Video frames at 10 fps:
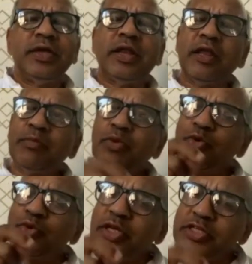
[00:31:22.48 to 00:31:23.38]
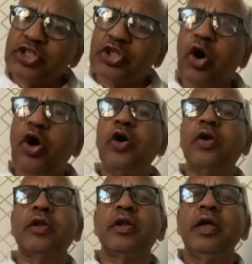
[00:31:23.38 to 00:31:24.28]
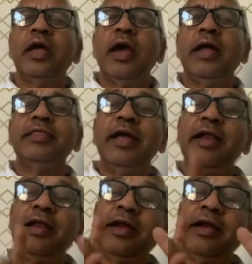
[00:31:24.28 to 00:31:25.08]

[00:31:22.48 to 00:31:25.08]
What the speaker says: remove this thorn, and then